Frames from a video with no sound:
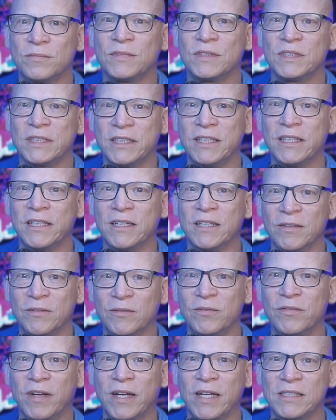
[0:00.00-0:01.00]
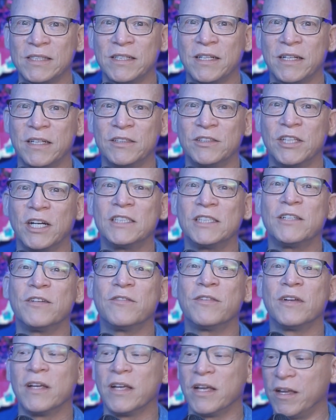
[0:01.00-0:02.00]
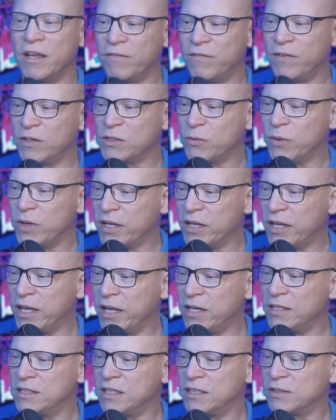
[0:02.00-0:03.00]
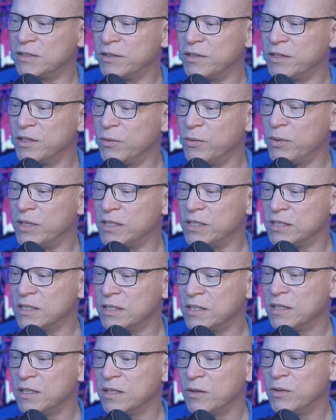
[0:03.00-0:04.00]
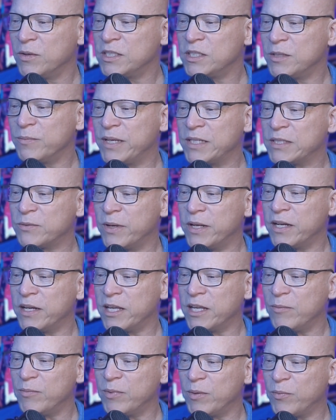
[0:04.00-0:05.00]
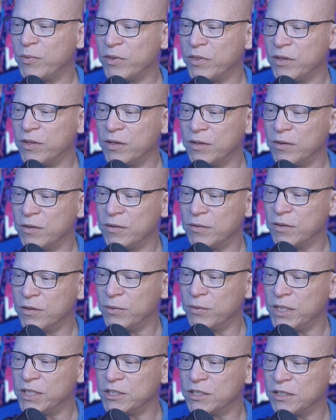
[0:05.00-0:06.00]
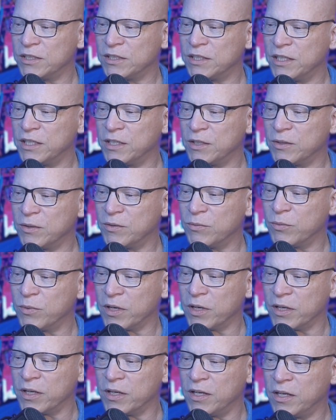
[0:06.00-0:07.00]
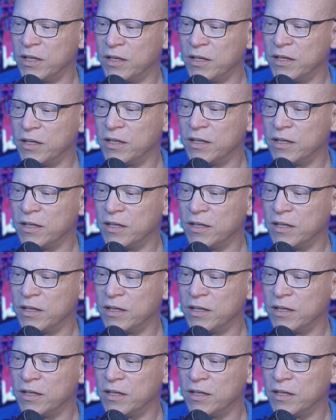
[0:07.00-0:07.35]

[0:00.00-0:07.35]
Yeah, fascinating. Josh, if folks want to get in touch with you, what's the best way to keep up with the research that you're working on and